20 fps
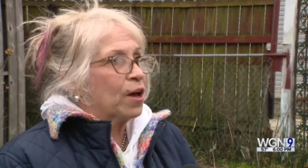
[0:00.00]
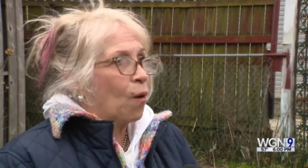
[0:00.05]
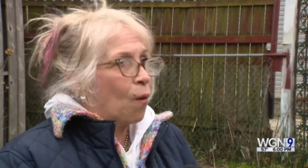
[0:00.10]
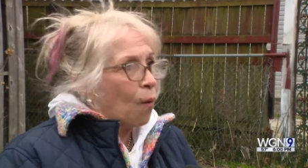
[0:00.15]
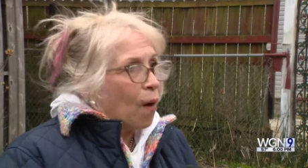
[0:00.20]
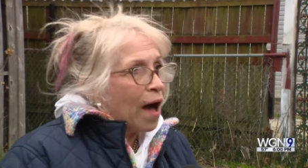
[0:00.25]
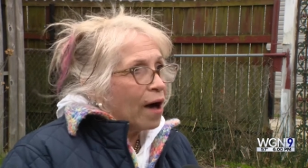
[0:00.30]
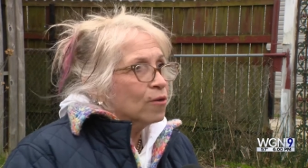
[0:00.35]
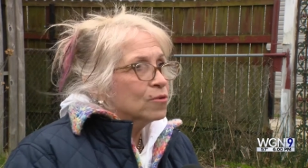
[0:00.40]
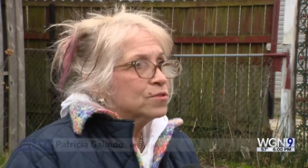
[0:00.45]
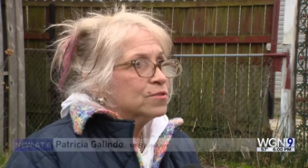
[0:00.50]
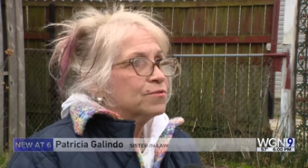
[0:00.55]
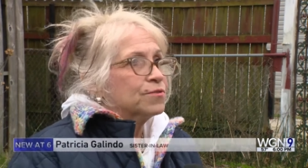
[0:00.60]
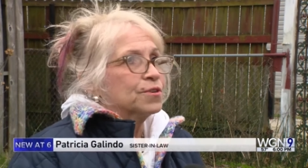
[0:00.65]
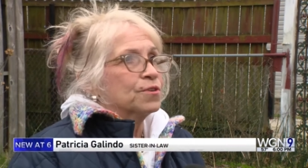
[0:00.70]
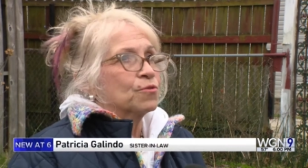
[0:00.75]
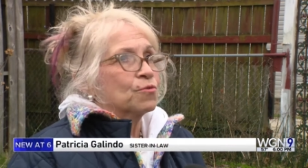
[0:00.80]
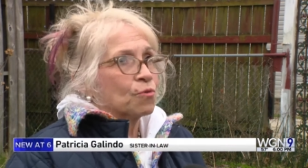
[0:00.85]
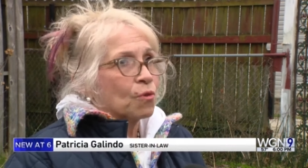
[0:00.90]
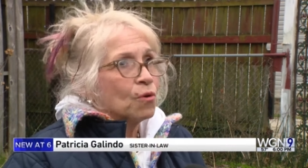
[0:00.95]
go out
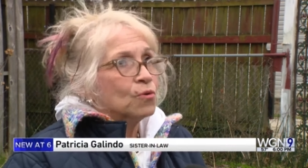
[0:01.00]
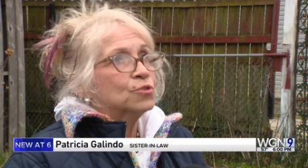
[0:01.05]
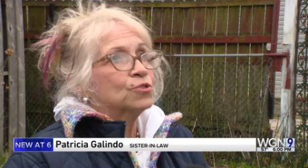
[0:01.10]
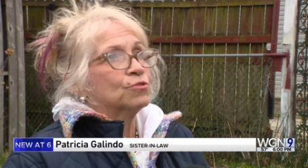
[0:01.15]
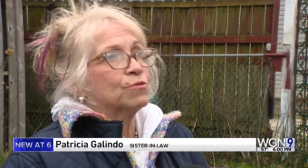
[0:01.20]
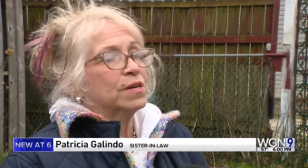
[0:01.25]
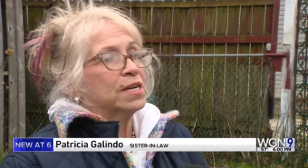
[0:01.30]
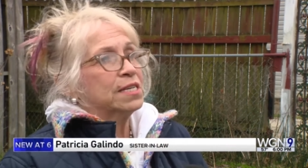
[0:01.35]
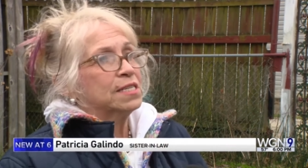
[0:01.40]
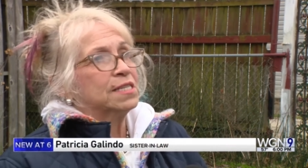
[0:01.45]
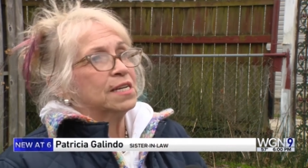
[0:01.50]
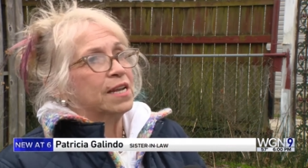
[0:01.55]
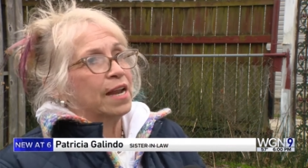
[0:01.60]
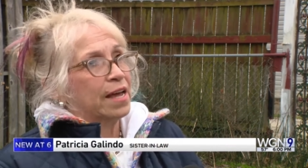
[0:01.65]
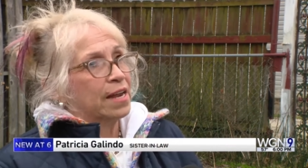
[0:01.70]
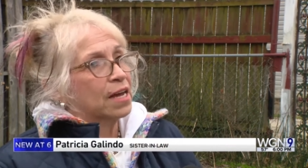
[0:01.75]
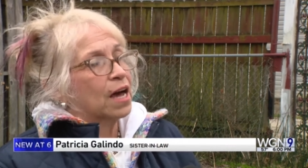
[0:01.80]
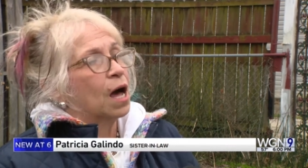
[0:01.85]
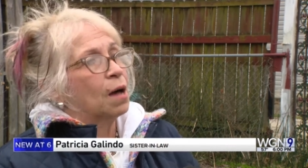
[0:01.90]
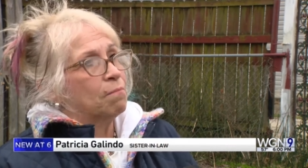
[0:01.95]
for the groceries and
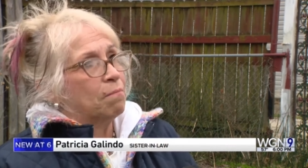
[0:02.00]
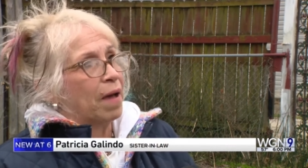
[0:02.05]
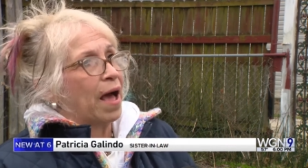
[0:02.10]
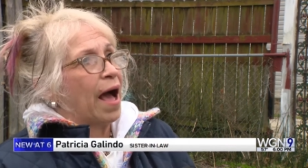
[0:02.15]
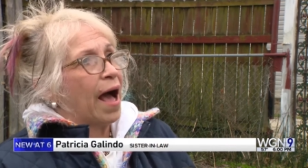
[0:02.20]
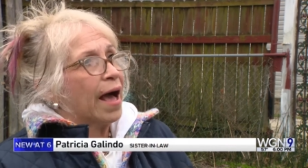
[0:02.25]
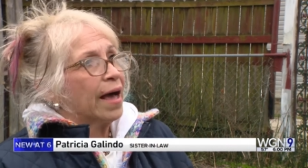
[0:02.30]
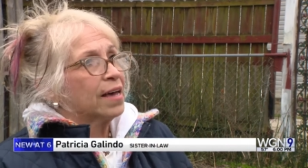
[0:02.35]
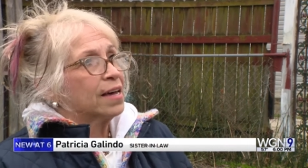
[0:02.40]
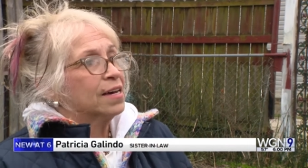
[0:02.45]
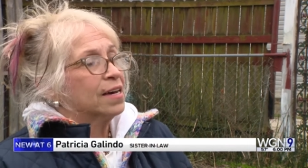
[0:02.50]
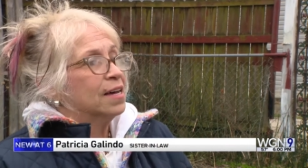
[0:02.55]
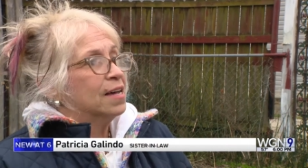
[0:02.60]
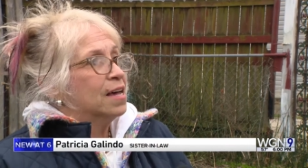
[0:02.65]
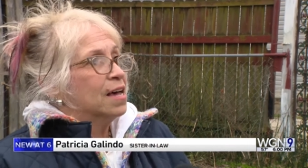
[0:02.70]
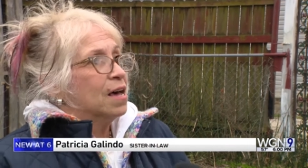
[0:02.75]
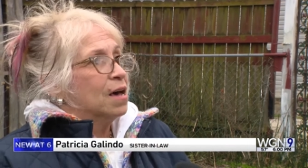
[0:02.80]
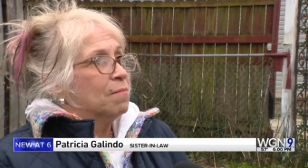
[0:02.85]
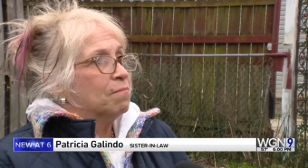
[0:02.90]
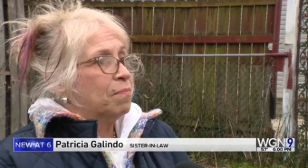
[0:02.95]
then come back,
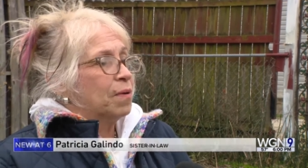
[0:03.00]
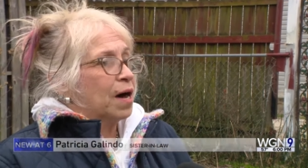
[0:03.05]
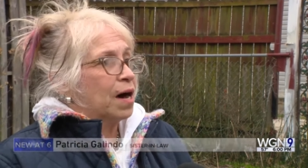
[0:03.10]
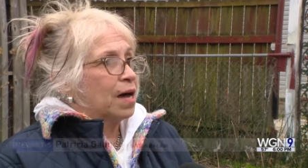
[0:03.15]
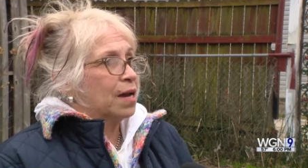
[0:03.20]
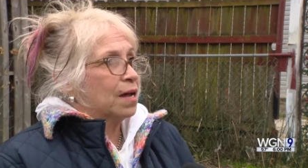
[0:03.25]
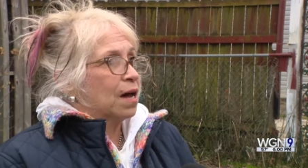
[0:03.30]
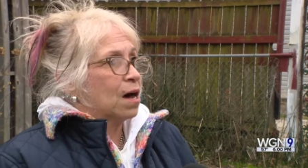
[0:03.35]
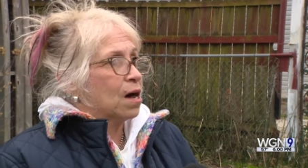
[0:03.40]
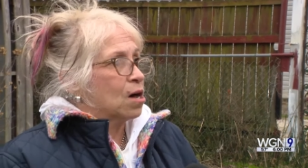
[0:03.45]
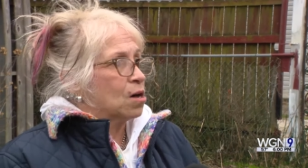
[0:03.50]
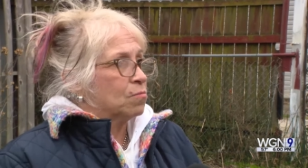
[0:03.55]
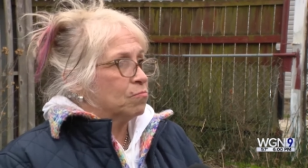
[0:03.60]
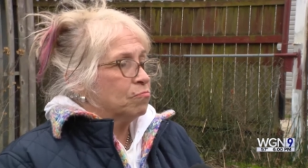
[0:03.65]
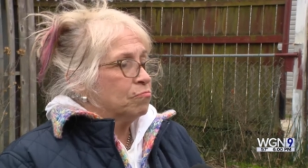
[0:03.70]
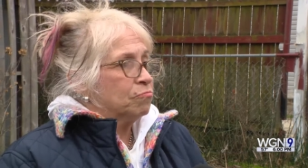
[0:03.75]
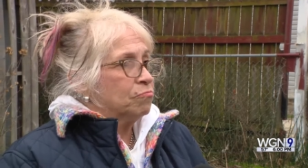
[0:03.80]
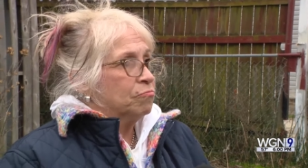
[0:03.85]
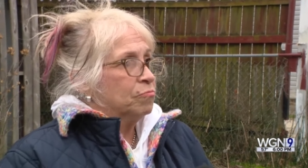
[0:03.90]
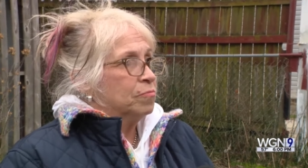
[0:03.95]
but
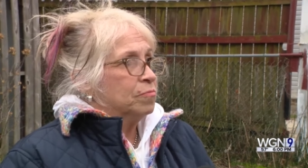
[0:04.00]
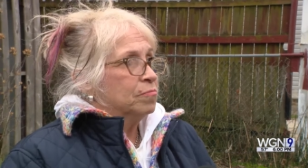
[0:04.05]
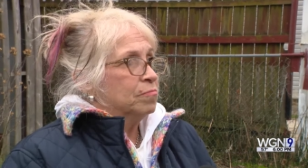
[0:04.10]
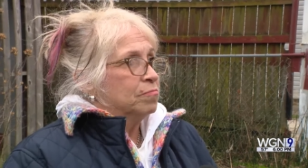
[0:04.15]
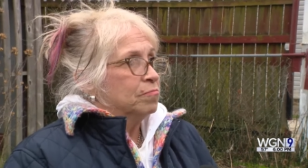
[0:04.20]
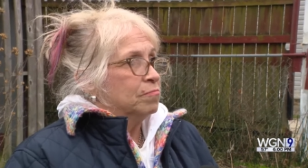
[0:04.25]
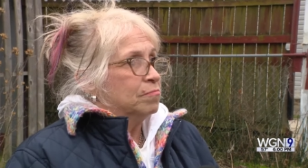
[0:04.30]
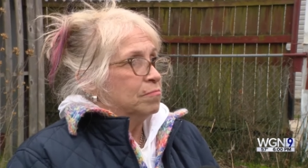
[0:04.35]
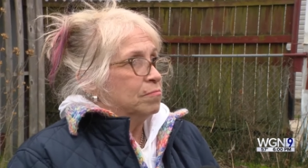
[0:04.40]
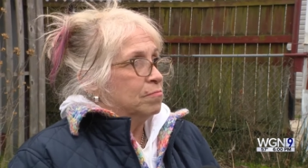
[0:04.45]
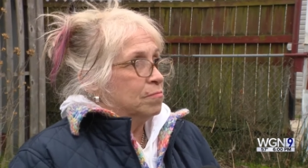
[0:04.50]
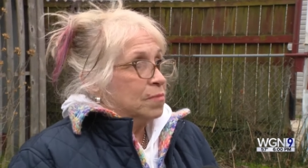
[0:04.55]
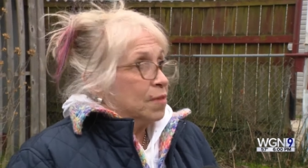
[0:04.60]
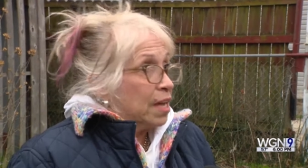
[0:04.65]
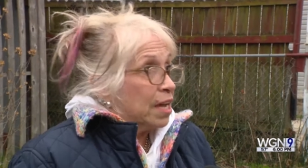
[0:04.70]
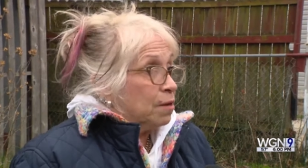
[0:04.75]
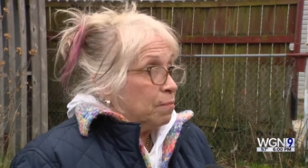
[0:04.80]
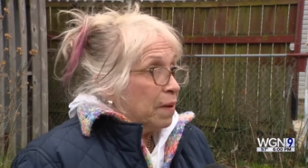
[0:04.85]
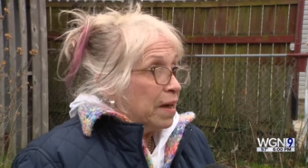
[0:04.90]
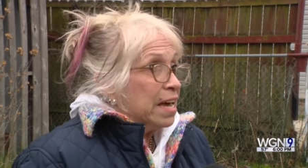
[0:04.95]
um,
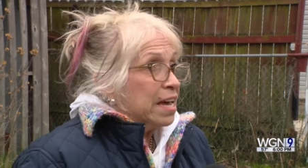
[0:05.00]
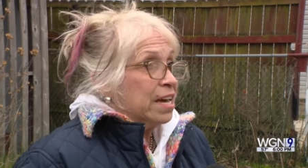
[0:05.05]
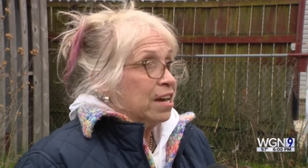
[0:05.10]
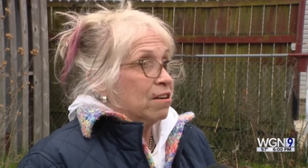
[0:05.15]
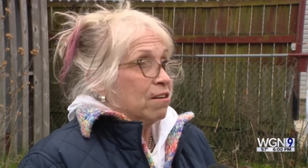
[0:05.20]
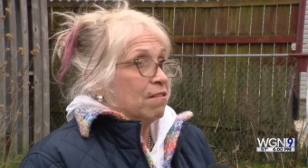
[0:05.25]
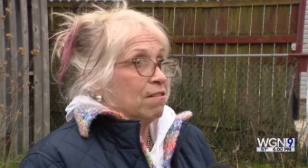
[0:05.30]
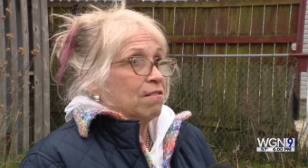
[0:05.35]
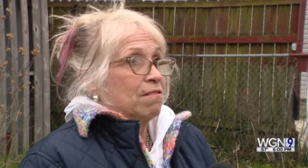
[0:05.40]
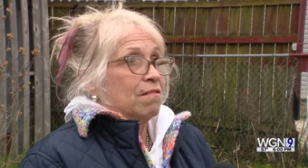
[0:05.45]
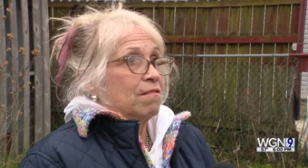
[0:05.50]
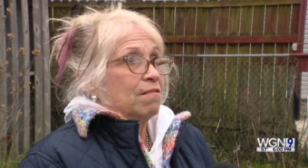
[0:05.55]
he'd be here.